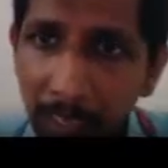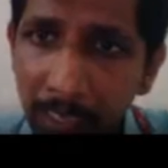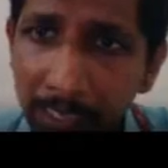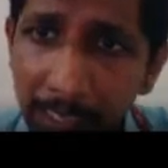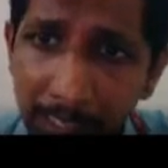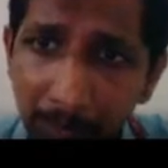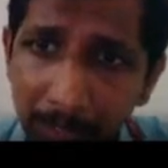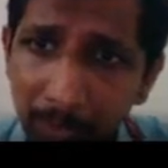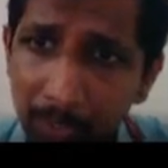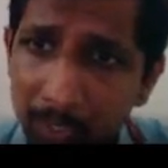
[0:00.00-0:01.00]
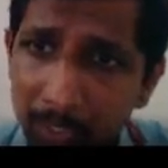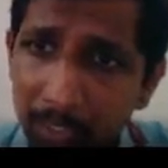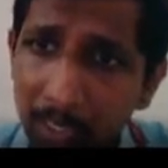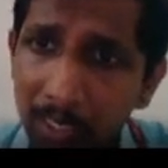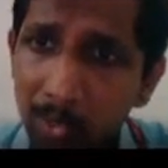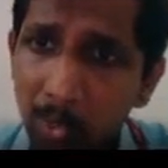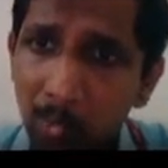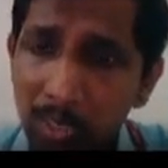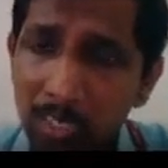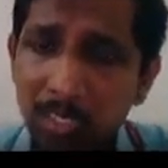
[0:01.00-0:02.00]
Again coming to this, so
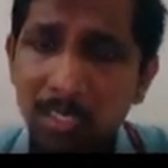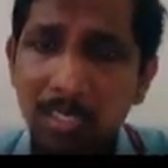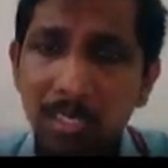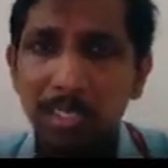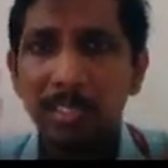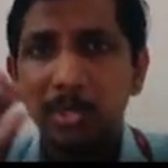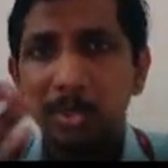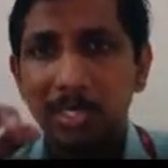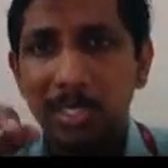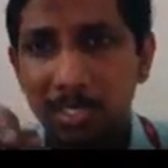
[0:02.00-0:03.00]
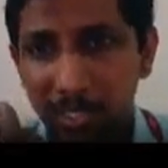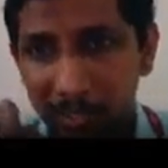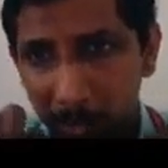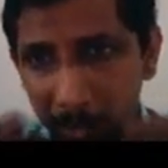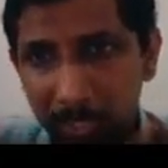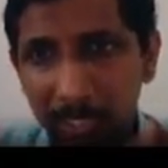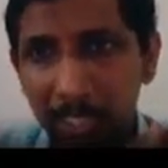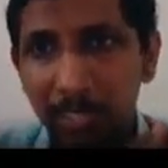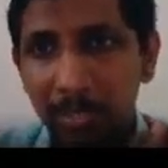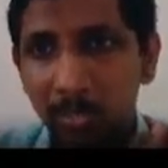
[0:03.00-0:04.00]
once you are just twisting
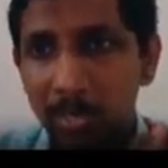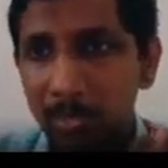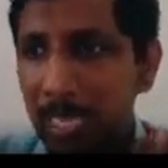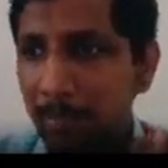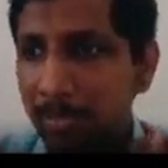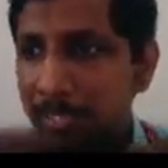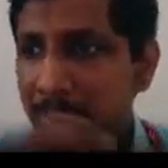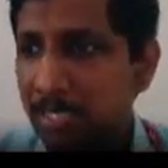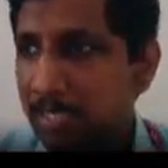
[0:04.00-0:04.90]
it, what will happen is that